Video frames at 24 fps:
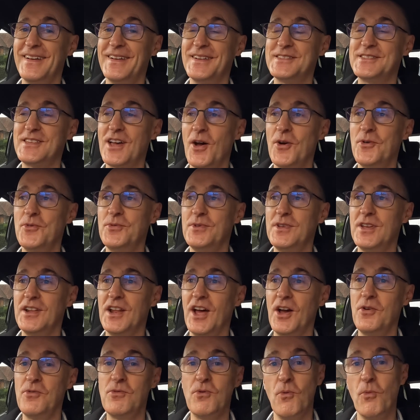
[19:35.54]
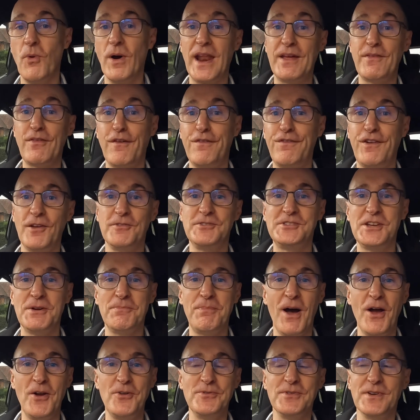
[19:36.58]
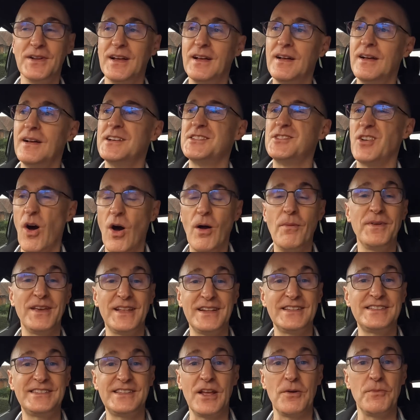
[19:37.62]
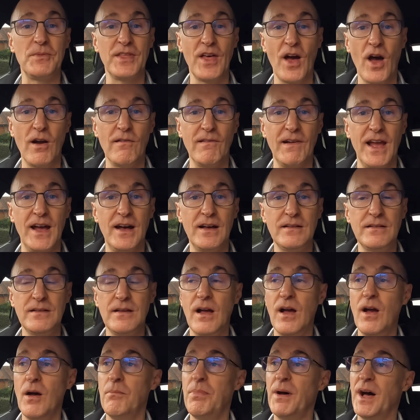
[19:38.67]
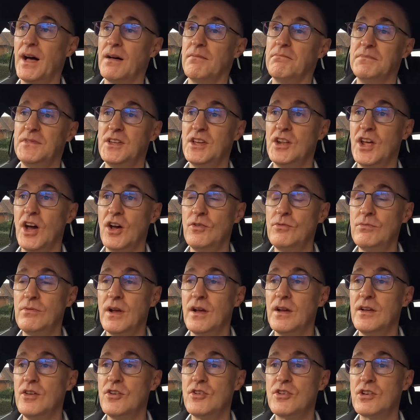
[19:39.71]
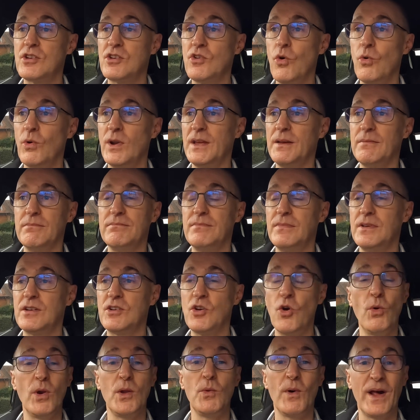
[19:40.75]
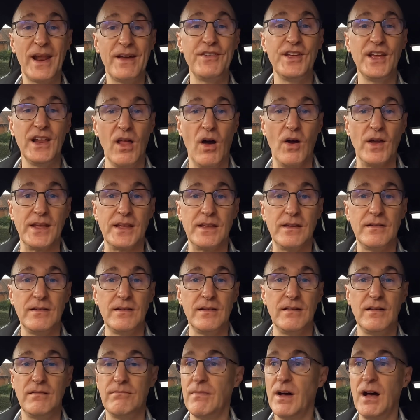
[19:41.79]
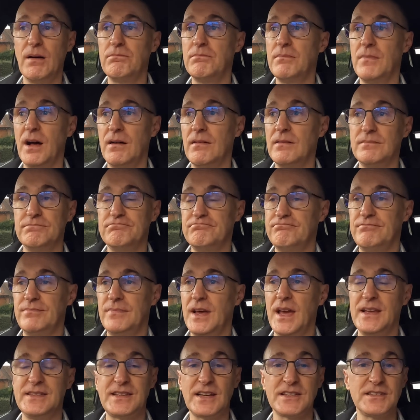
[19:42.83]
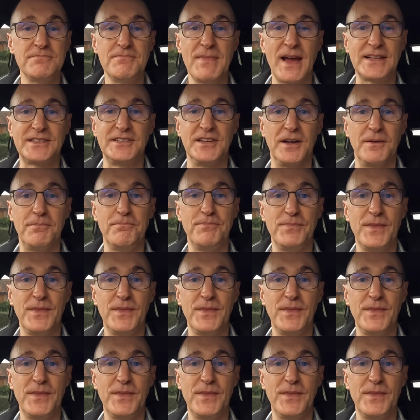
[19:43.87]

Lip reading: So, you know, whatever floats your boat. So I'm going to stick with Ariya, but, you know, you could call it whatever you like. It doesn't matter.